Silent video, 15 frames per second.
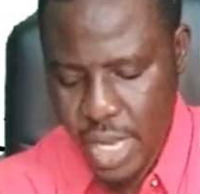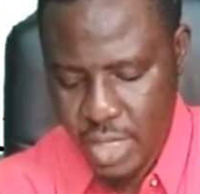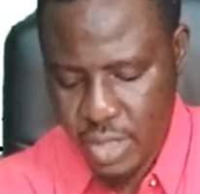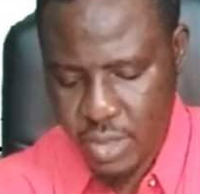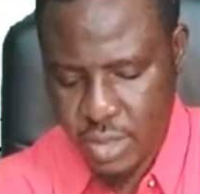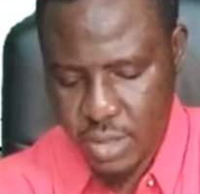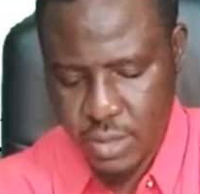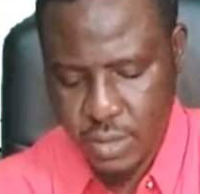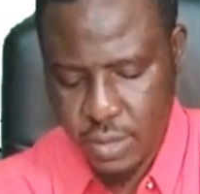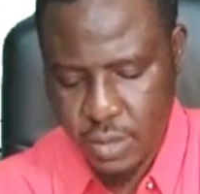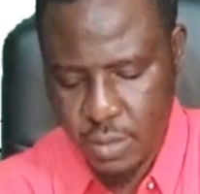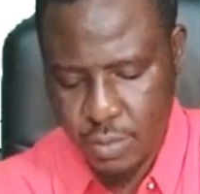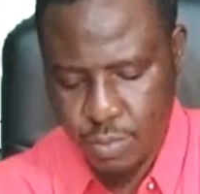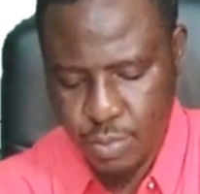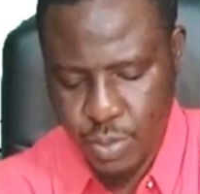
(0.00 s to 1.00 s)
2x,
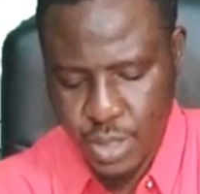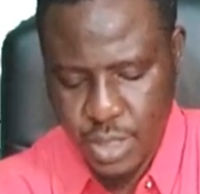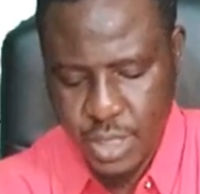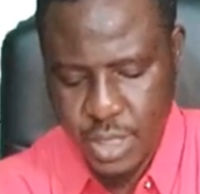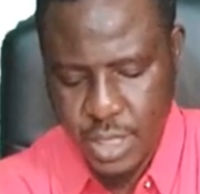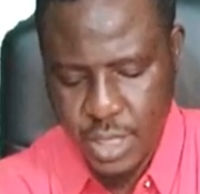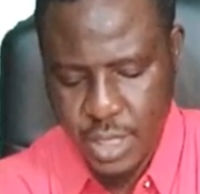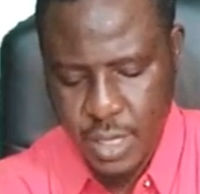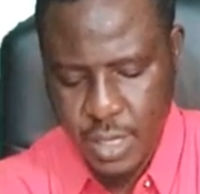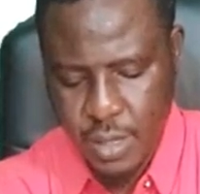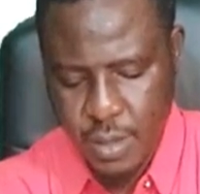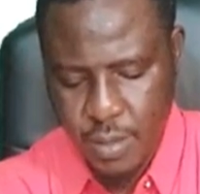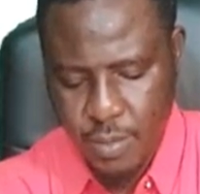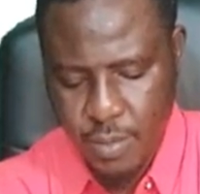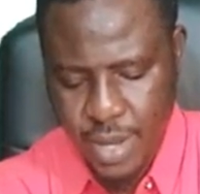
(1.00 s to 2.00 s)
B,
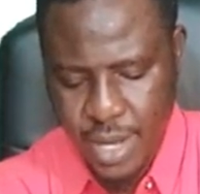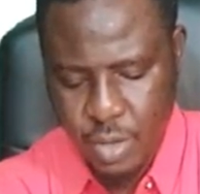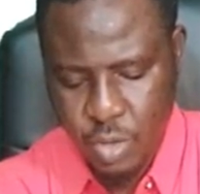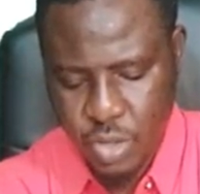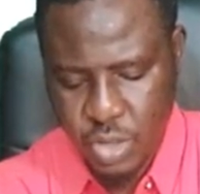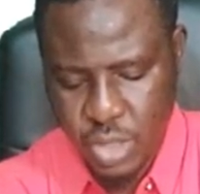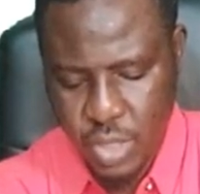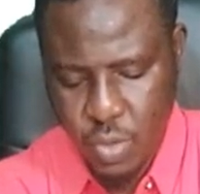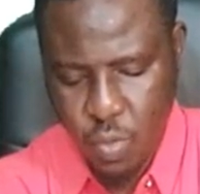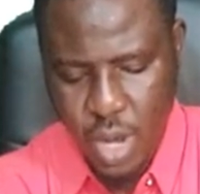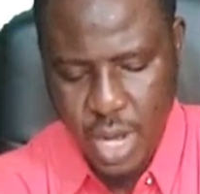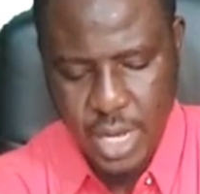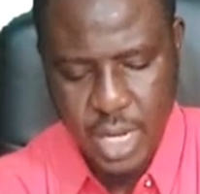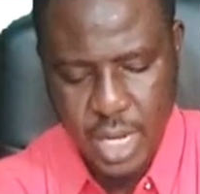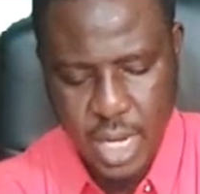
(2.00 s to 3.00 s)
minus
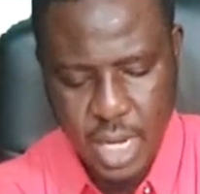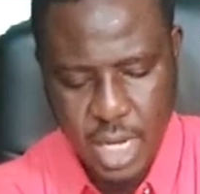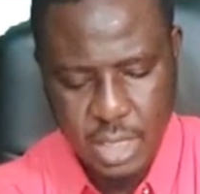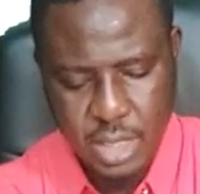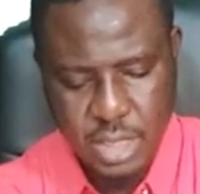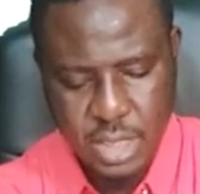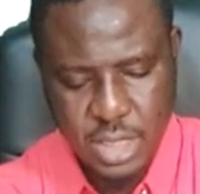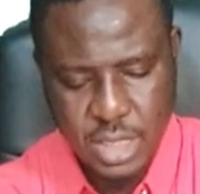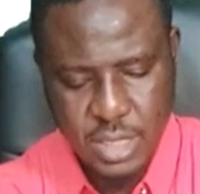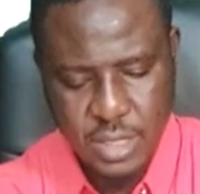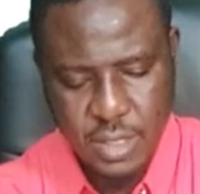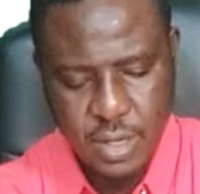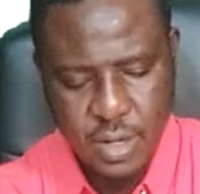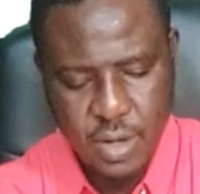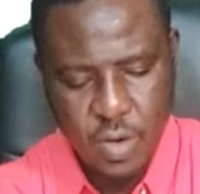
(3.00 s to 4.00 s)
3y, and
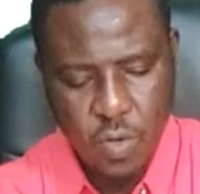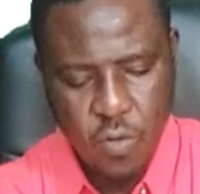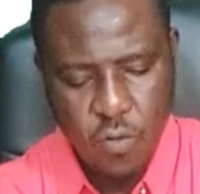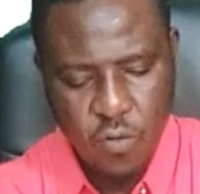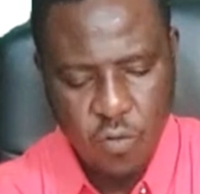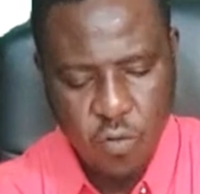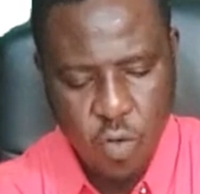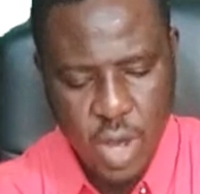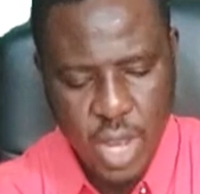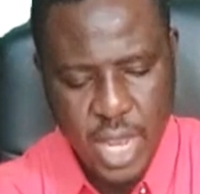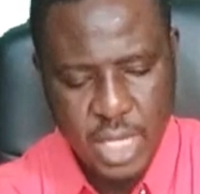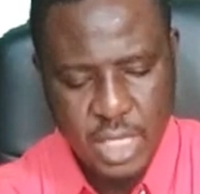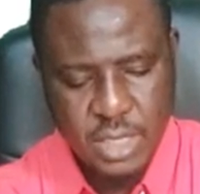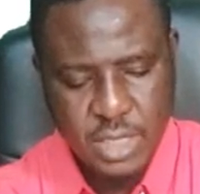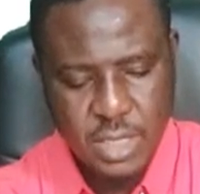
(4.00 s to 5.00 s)
C,
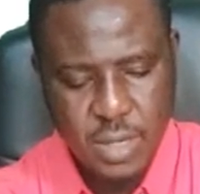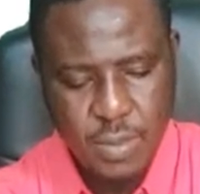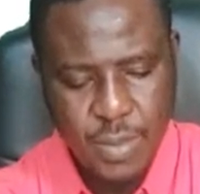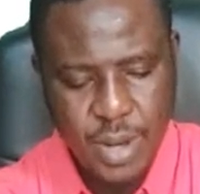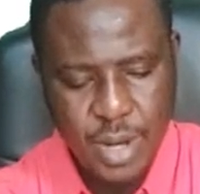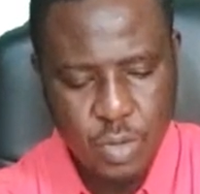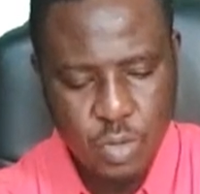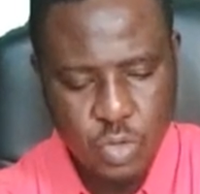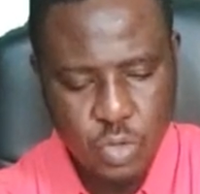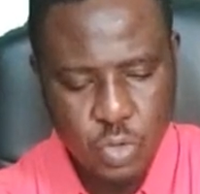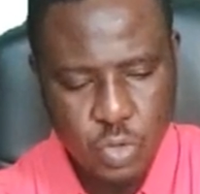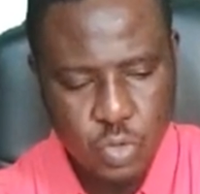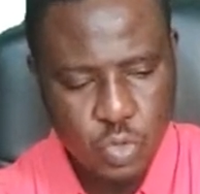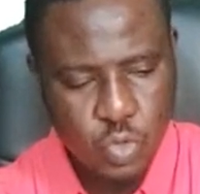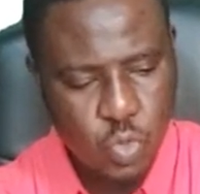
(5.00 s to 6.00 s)
4x
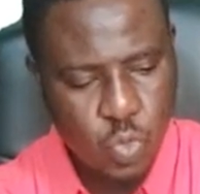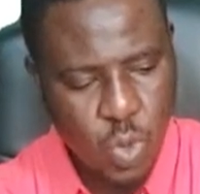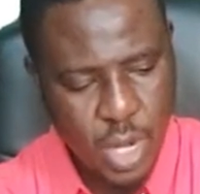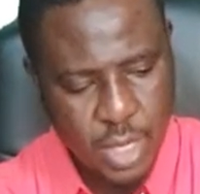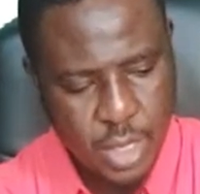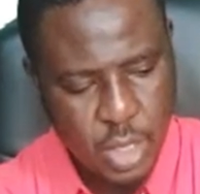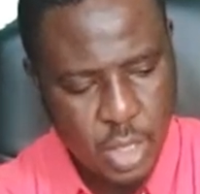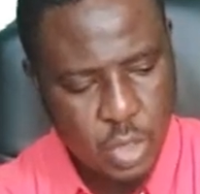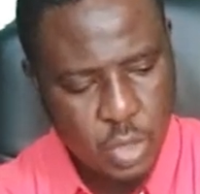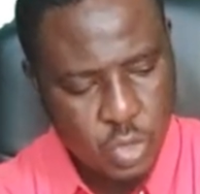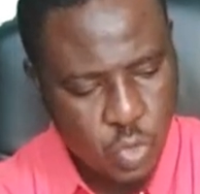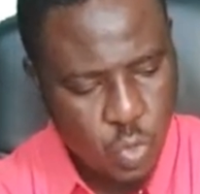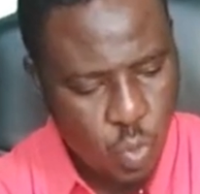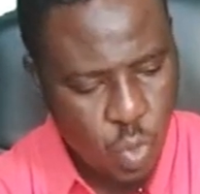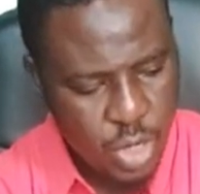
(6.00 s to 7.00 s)
minus 2y.
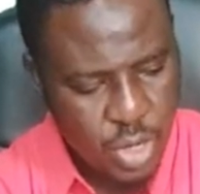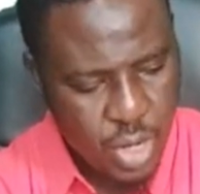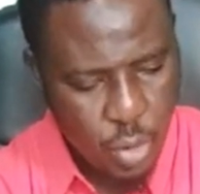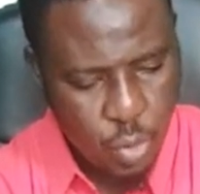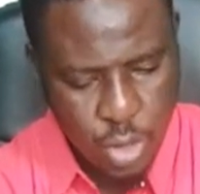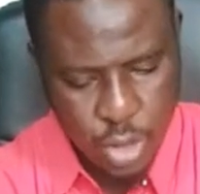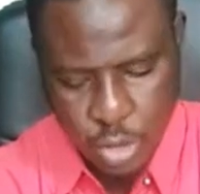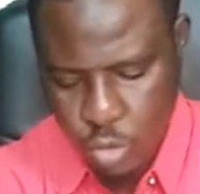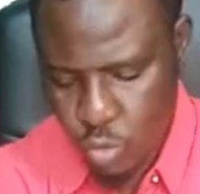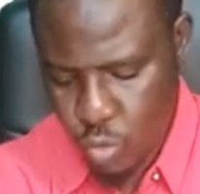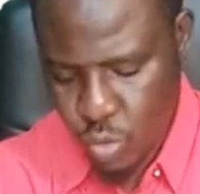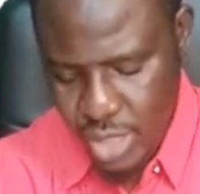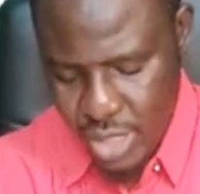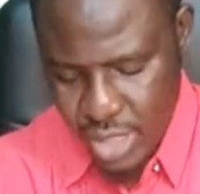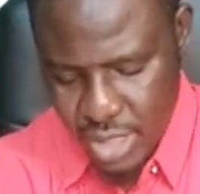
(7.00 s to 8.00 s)
So what we are going
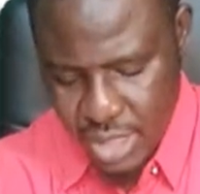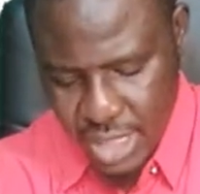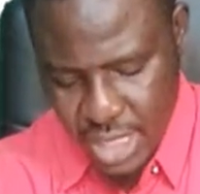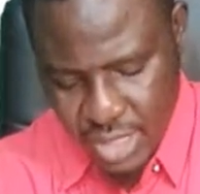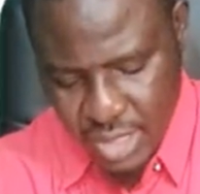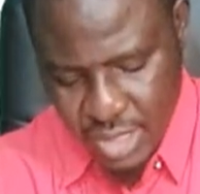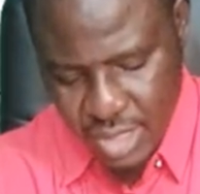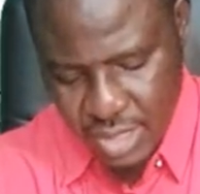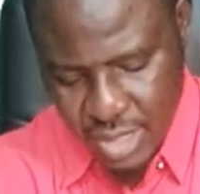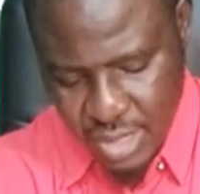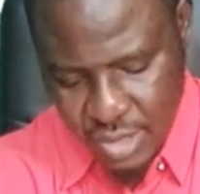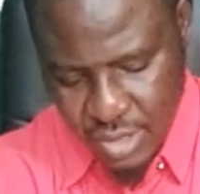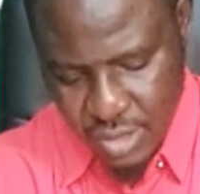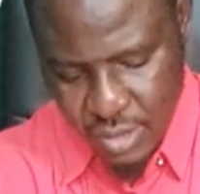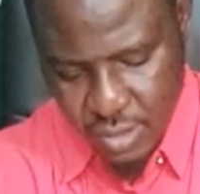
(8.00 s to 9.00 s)
to do in this case
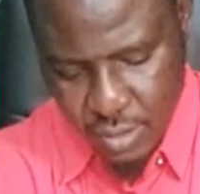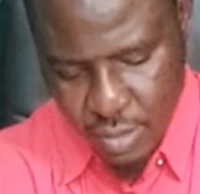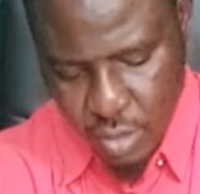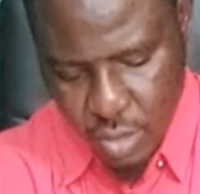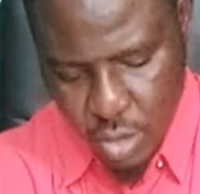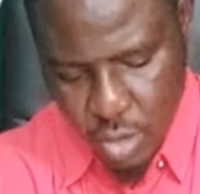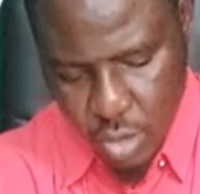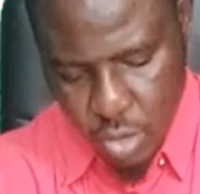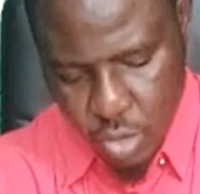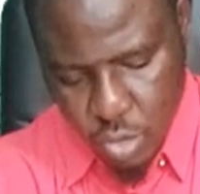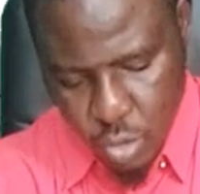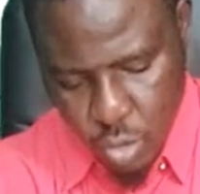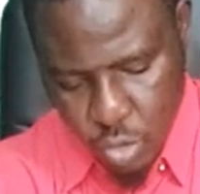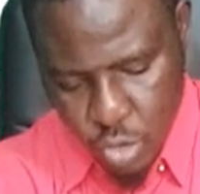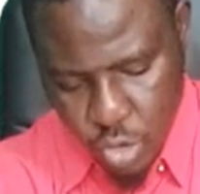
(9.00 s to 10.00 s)
is this.
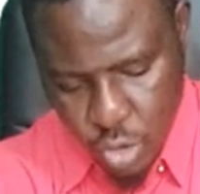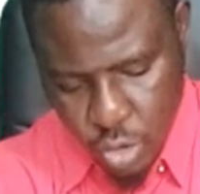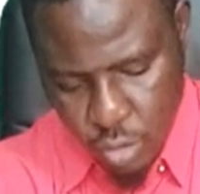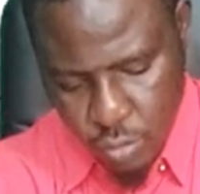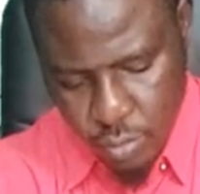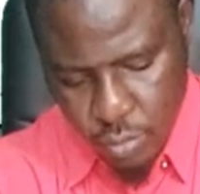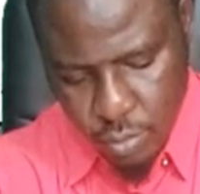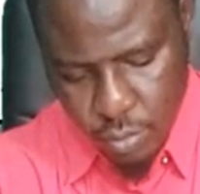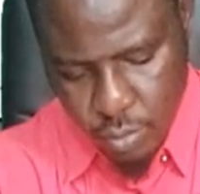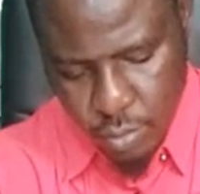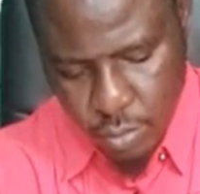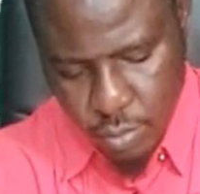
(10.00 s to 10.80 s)
Solution.